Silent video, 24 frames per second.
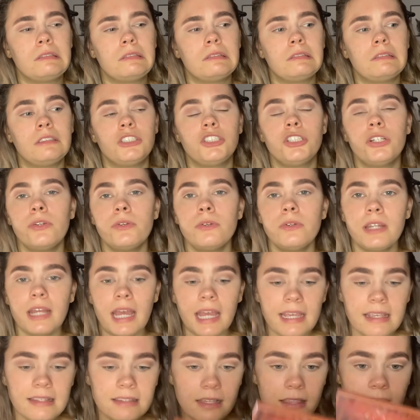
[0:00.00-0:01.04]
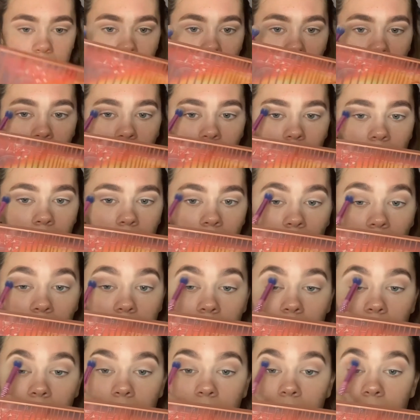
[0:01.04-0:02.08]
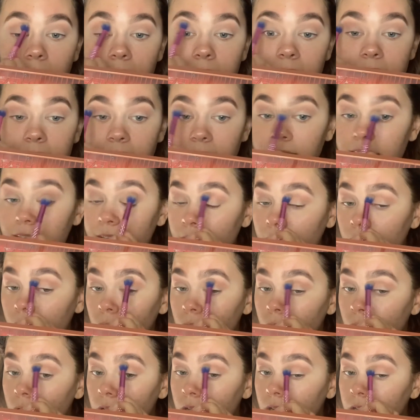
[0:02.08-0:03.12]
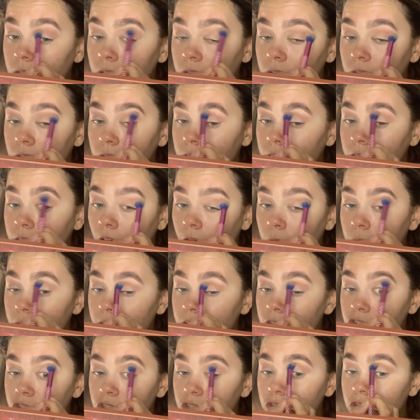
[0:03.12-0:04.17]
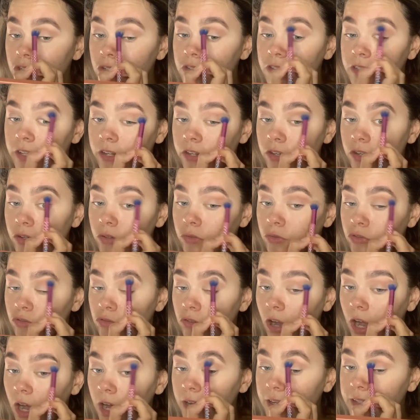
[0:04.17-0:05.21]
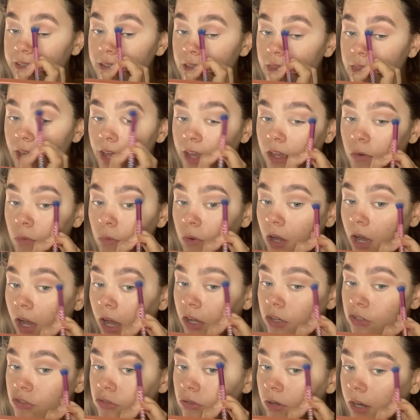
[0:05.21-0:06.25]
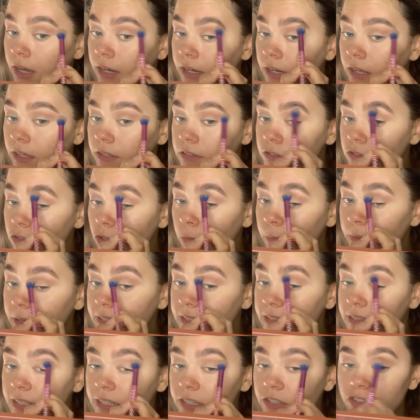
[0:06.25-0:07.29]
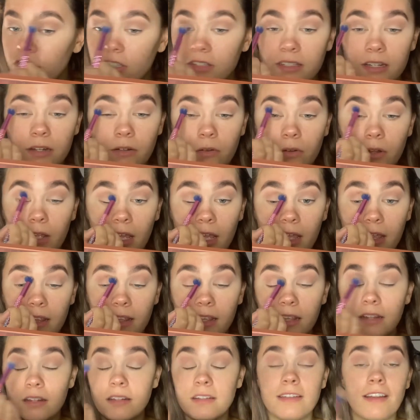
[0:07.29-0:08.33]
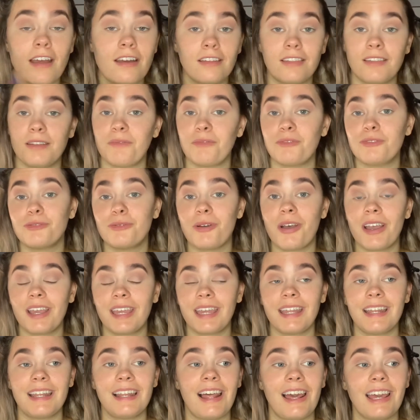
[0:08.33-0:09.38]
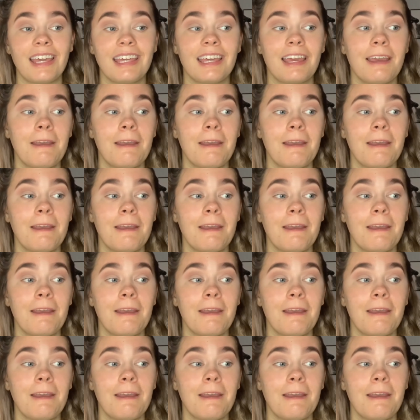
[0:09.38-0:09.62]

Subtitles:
2 days, I think, and still they were introducing new drugs. They were trying to stop his seizures and nothing was working. Like,